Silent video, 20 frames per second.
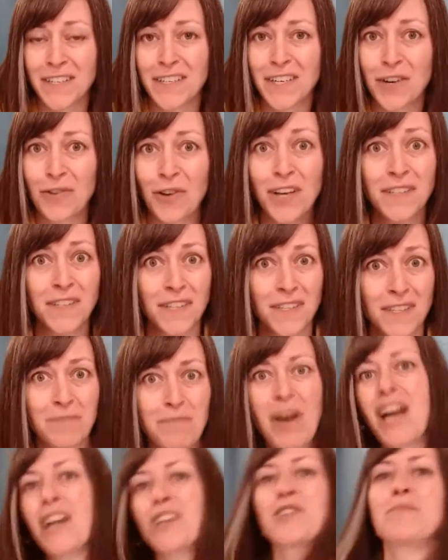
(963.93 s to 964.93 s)
crisis and
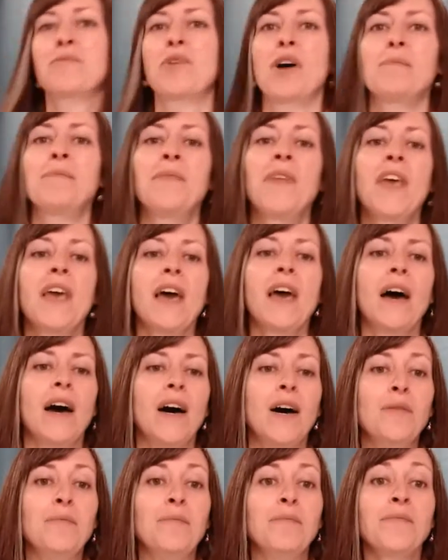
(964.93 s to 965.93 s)
passion problem.
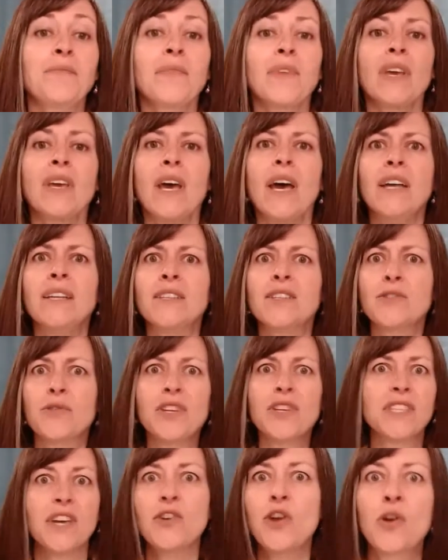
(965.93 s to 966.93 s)
And so he
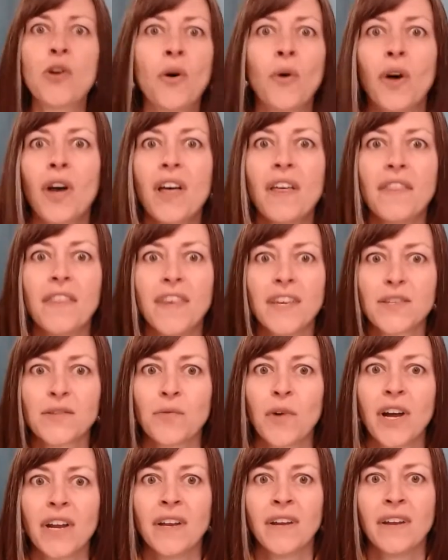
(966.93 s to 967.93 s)
said, no, this
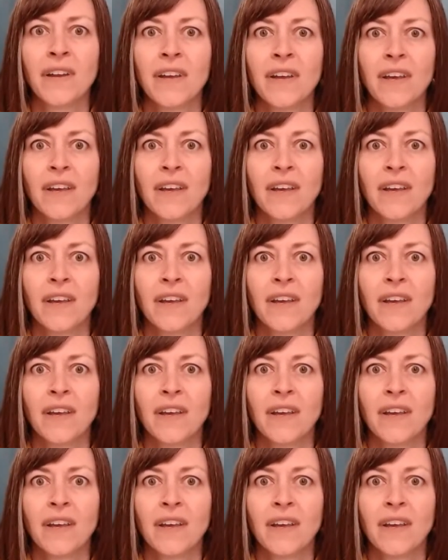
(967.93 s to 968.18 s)
one